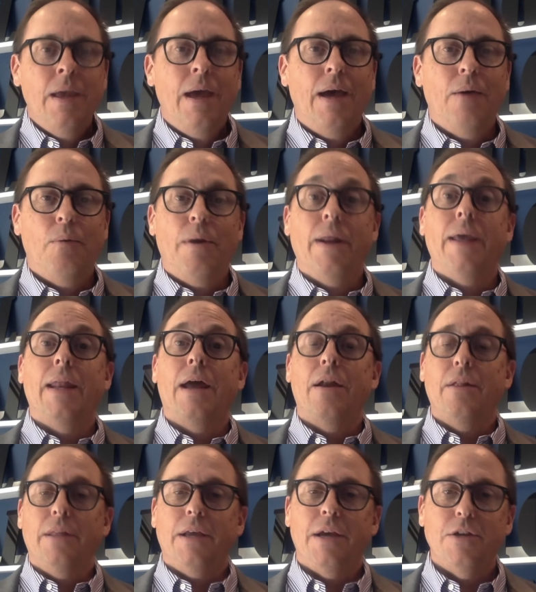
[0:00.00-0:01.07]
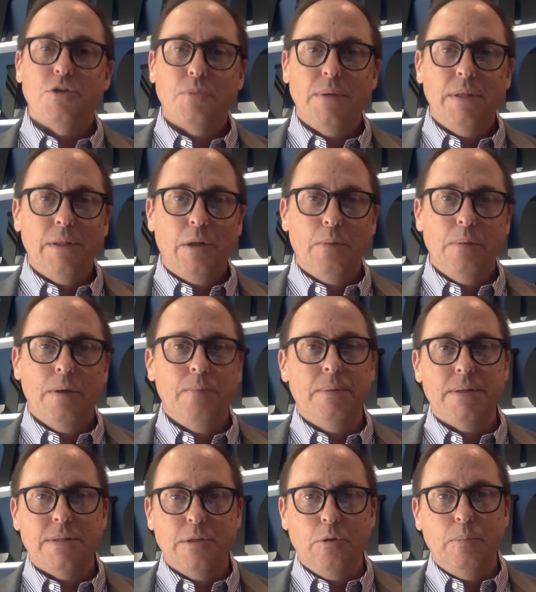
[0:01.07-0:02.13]
I want to get out in the country a little bit,
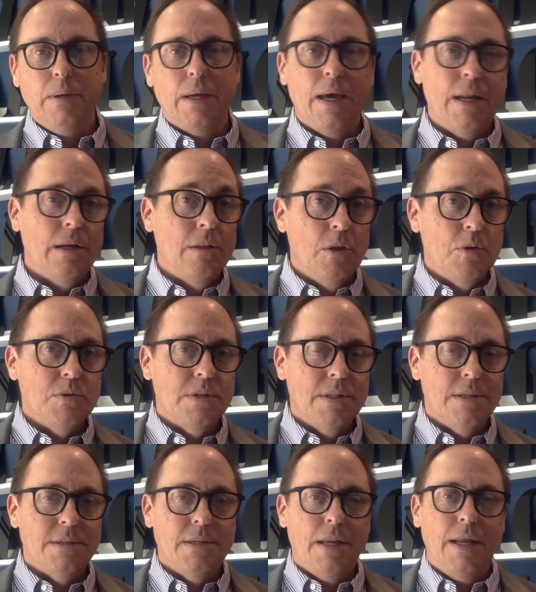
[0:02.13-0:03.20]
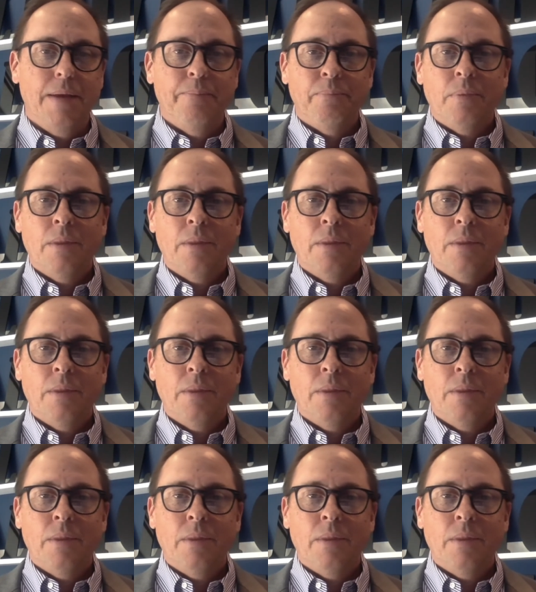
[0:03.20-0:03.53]
but still be kind of close to the city.